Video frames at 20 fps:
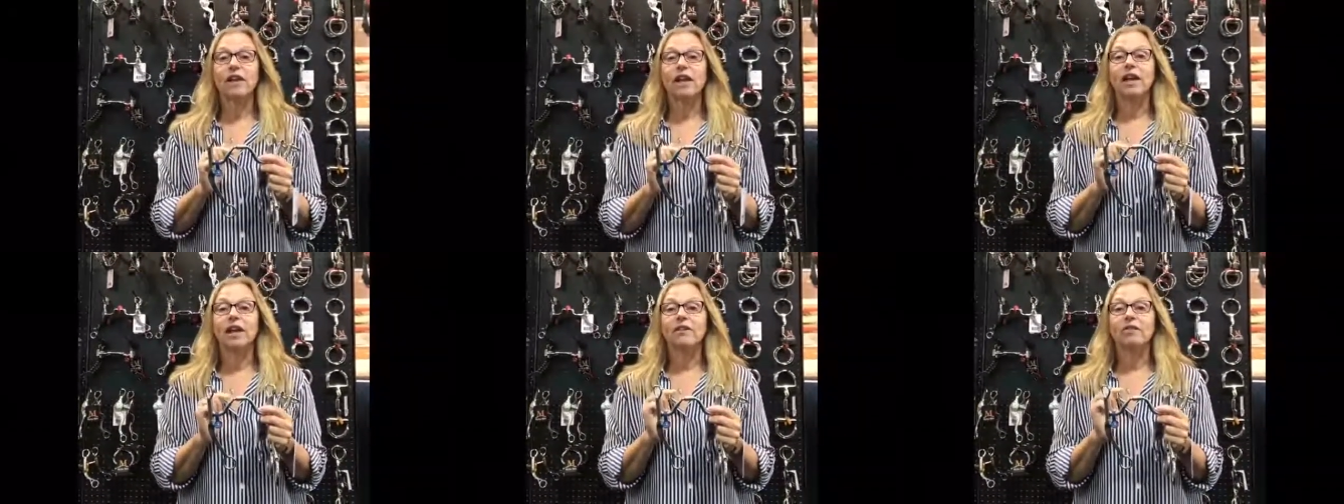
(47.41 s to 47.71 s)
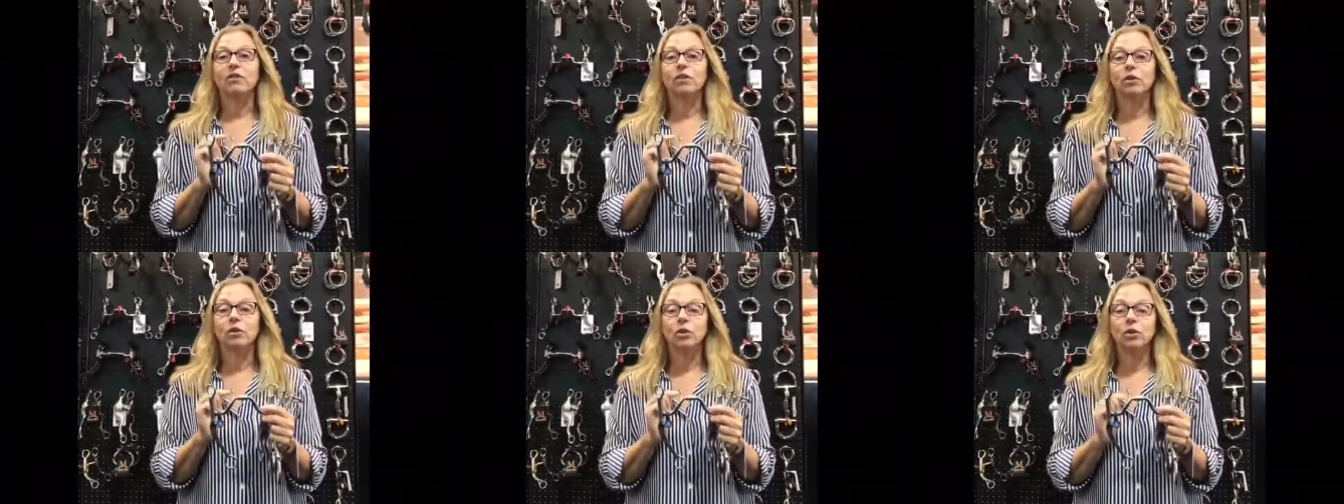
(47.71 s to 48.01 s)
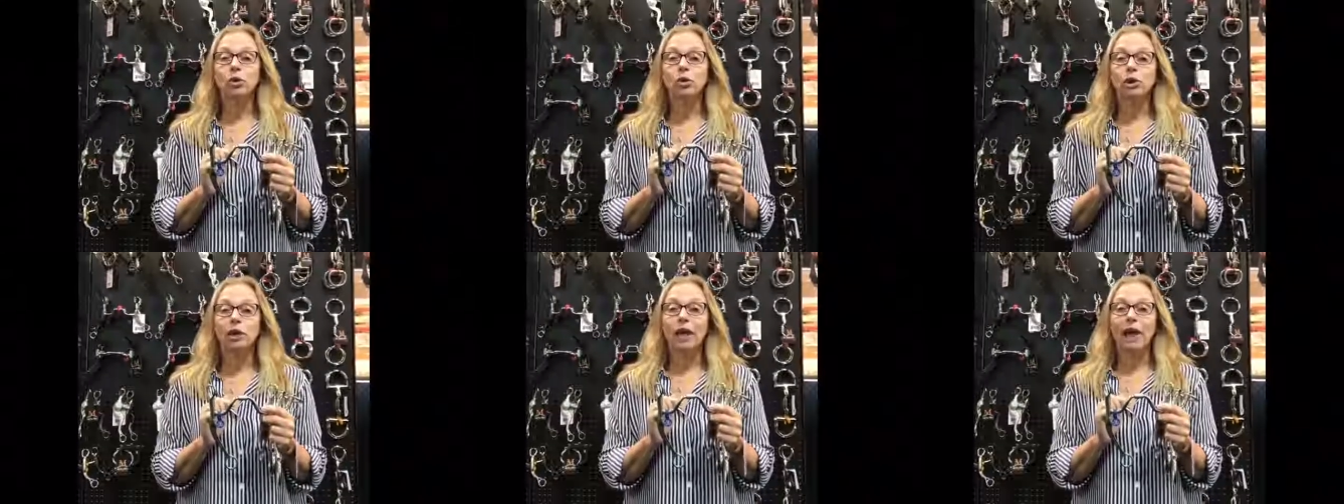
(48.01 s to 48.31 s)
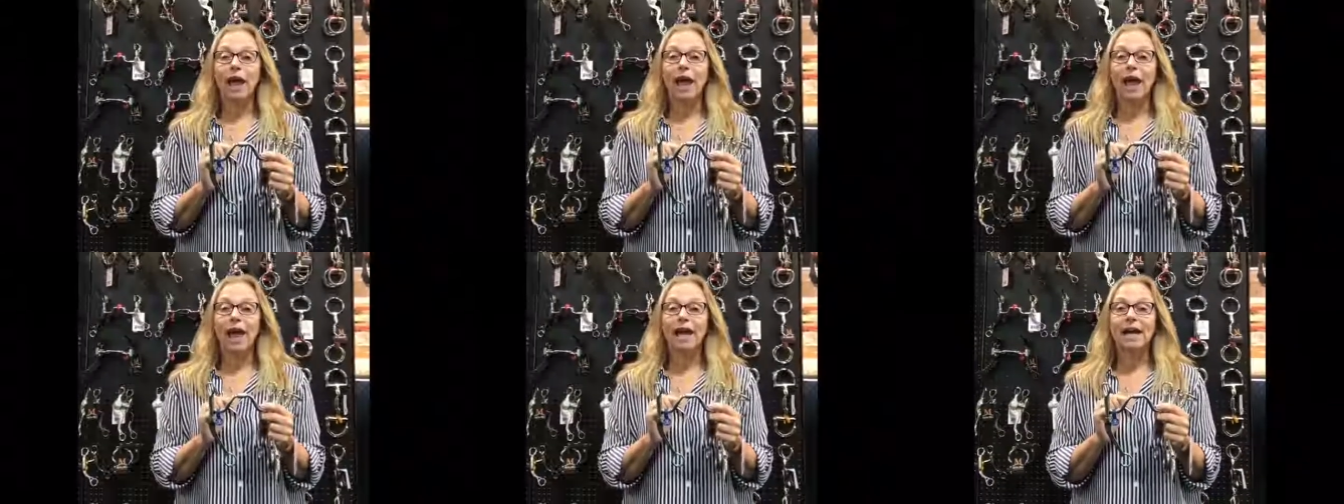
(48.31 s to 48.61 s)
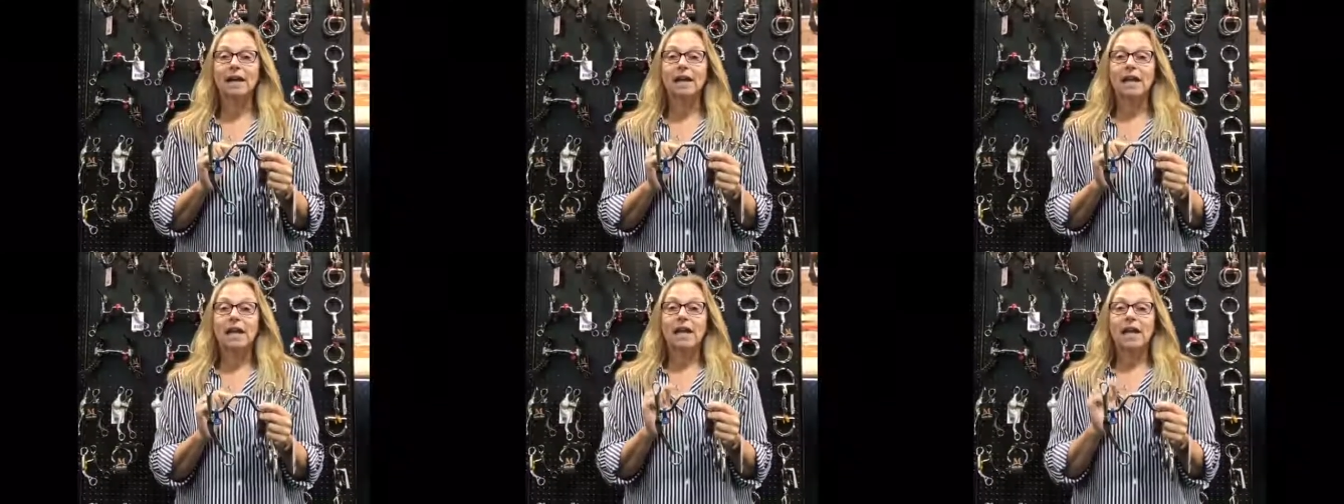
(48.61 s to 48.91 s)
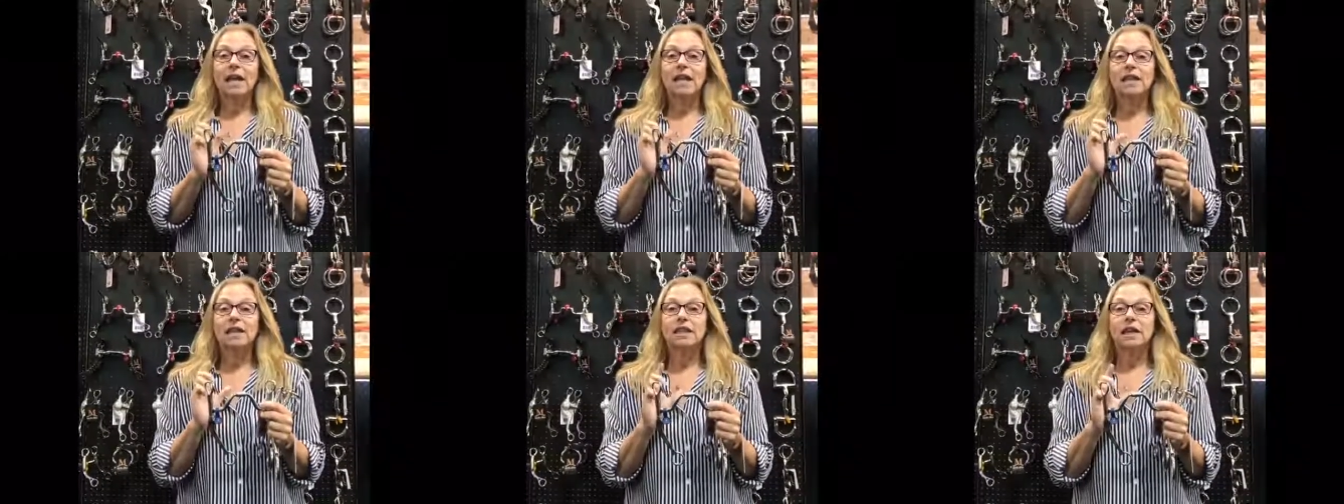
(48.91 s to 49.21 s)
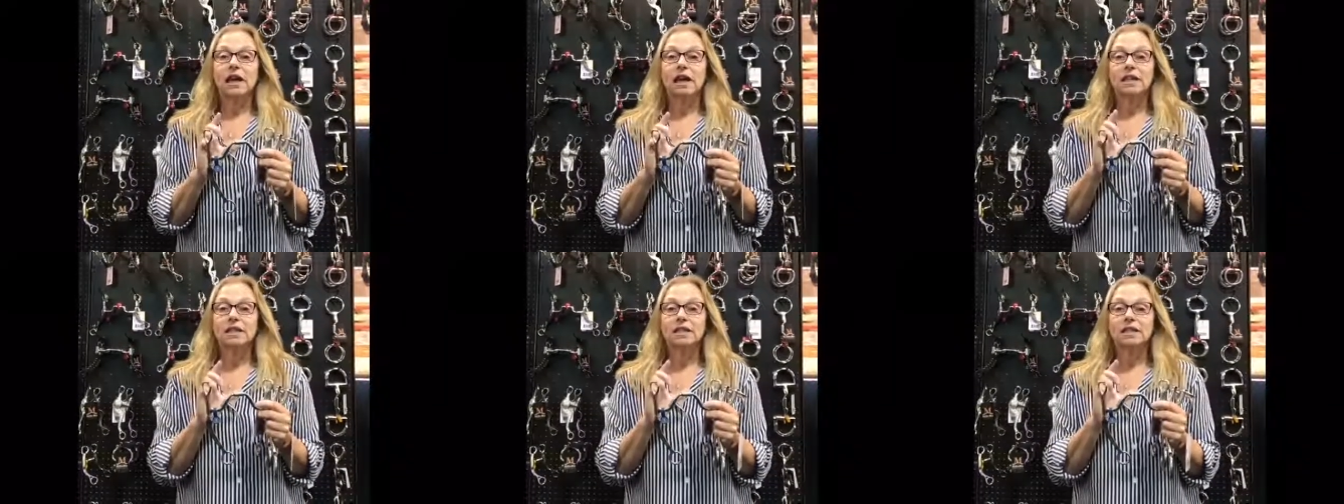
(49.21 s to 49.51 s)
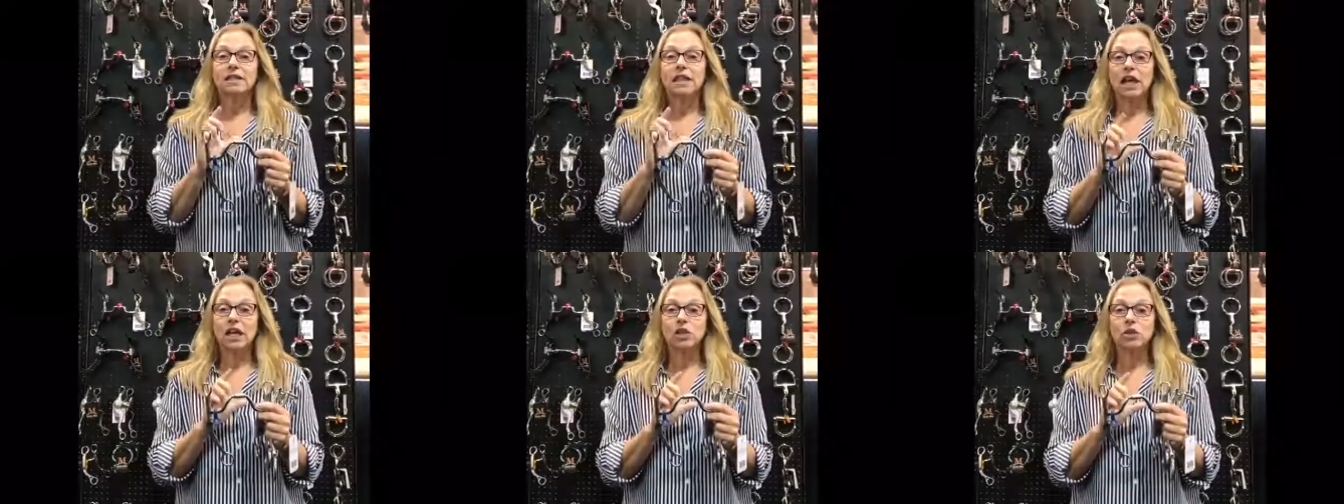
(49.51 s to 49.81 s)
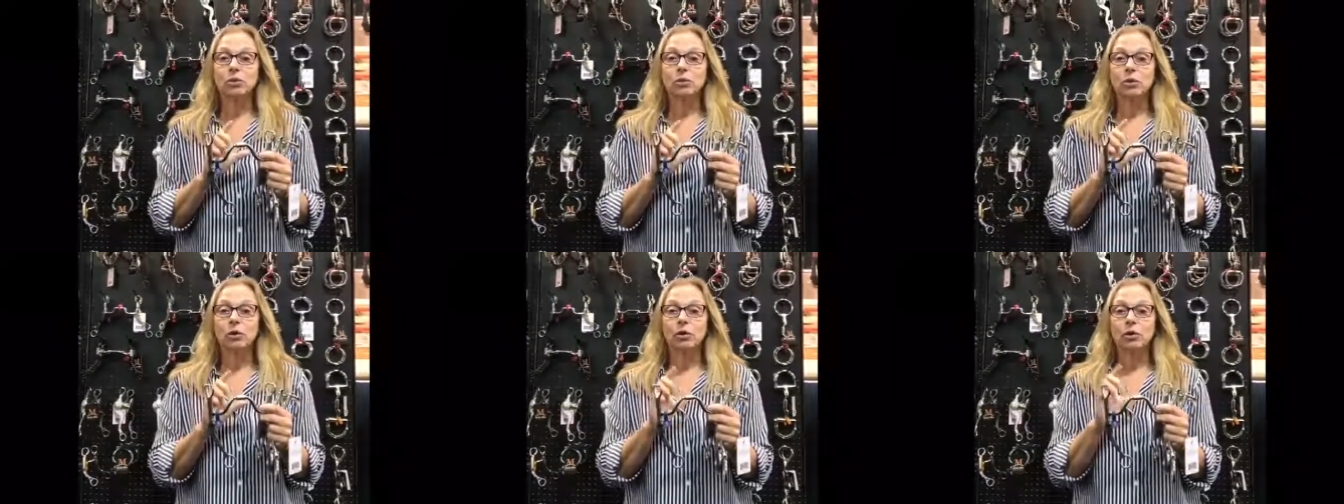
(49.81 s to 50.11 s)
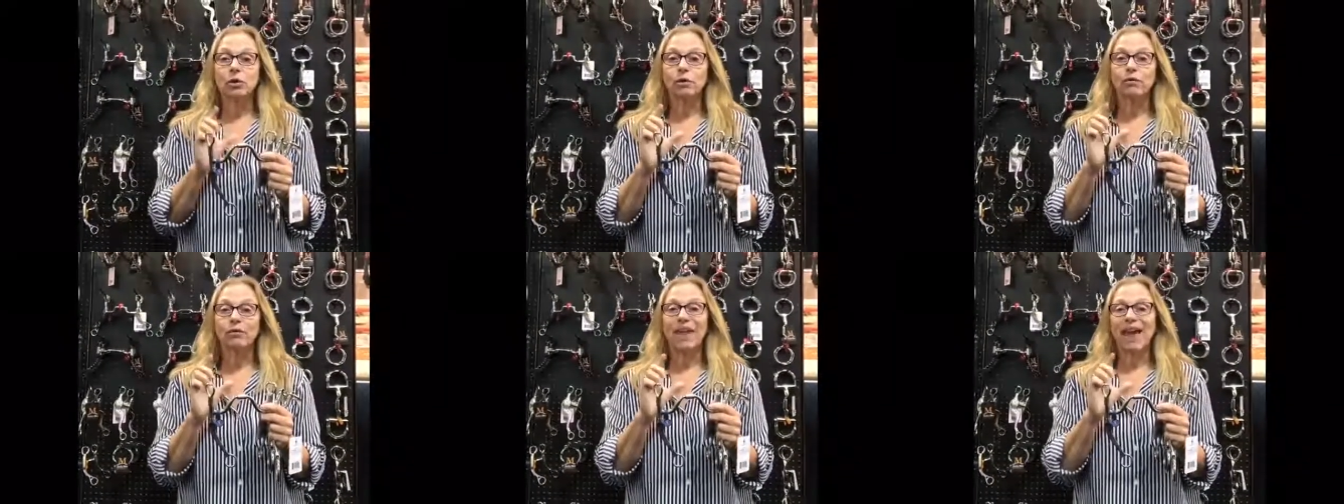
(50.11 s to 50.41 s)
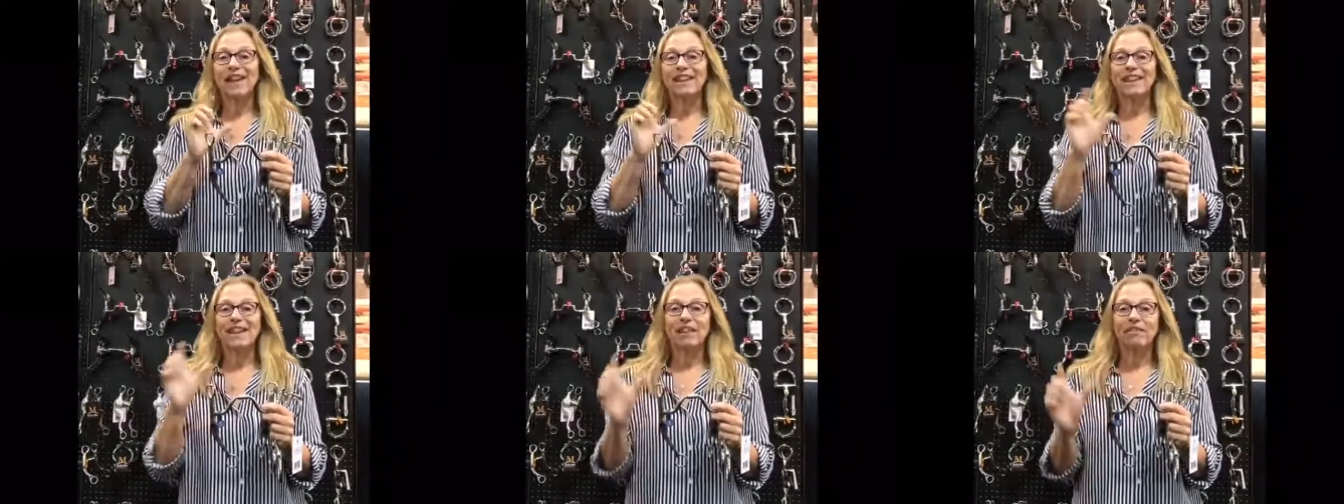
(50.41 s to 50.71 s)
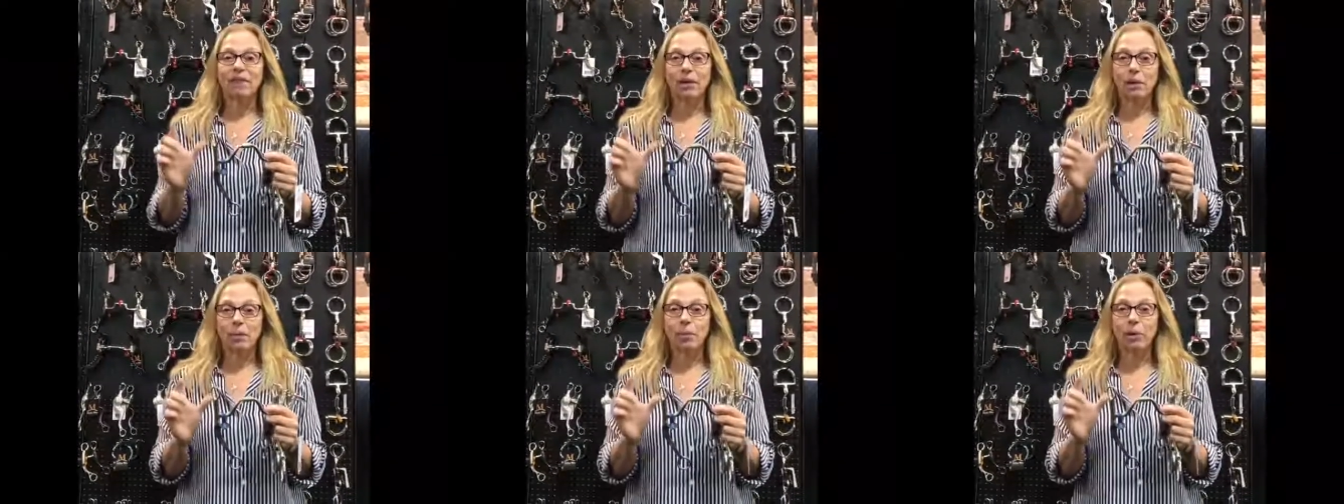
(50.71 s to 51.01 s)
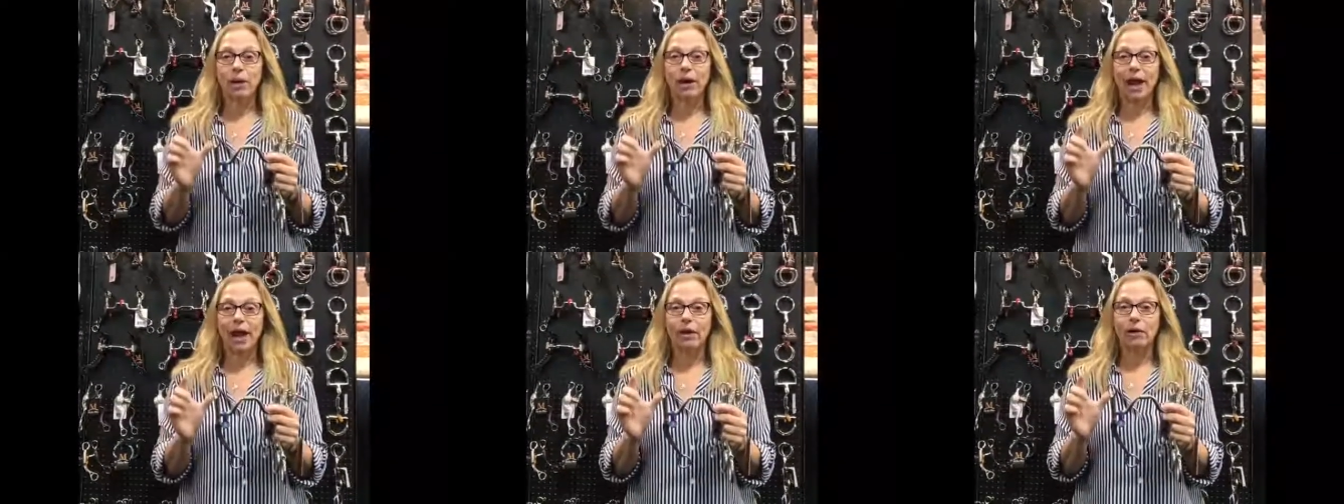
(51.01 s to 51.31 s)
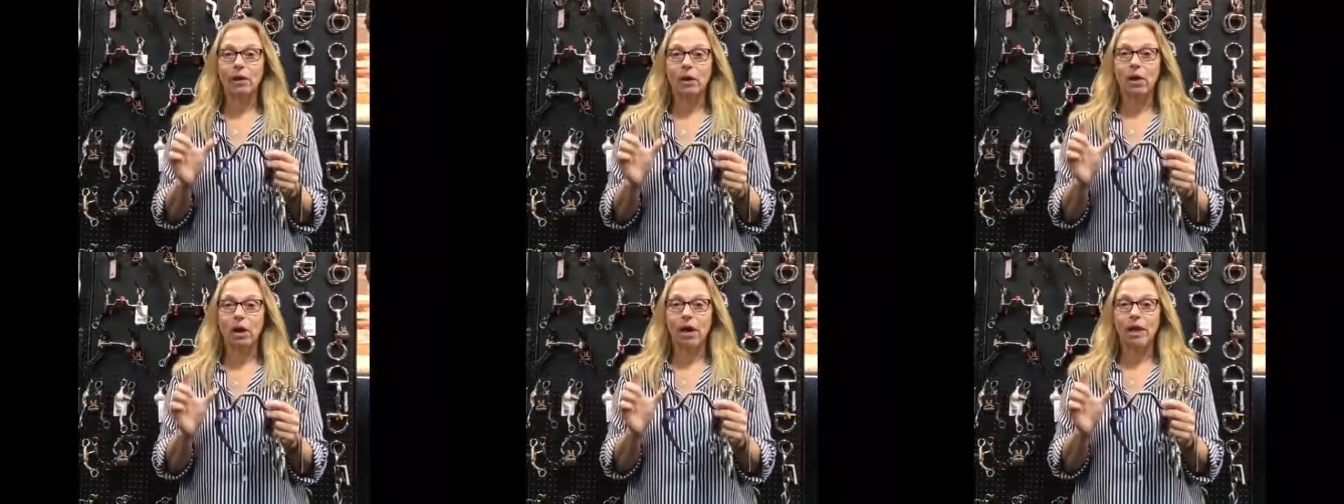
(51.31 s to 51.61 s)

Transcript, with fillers: If you look at the schedule that they've put out